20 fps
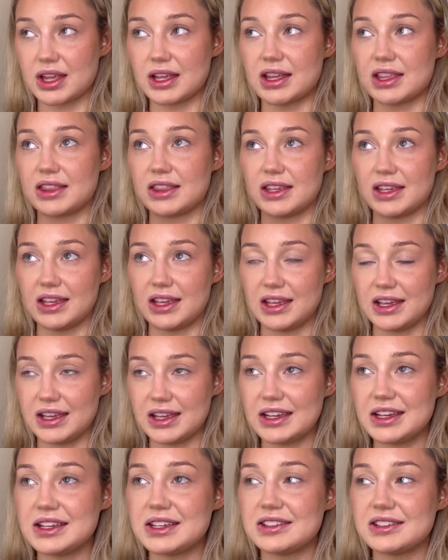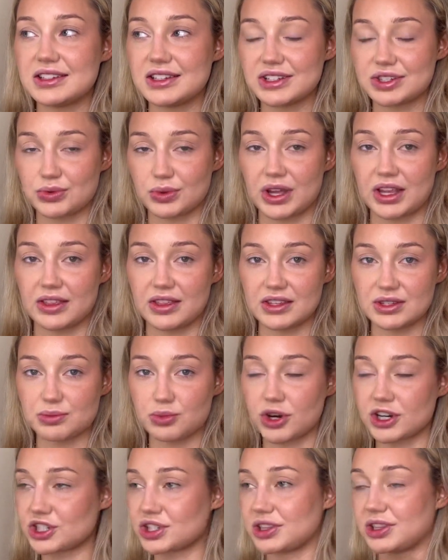The easiest way. This
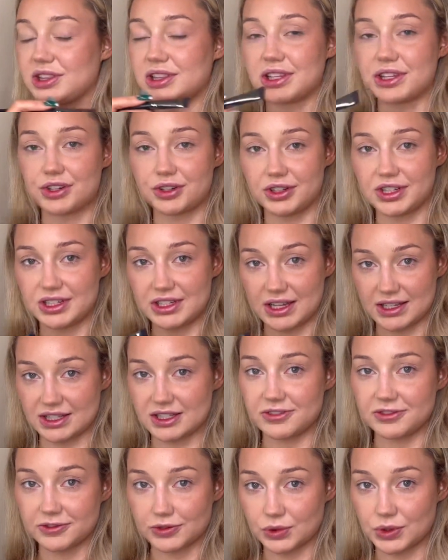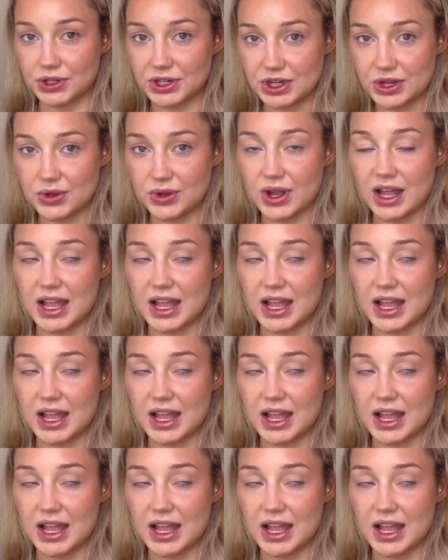brush literally does it for you.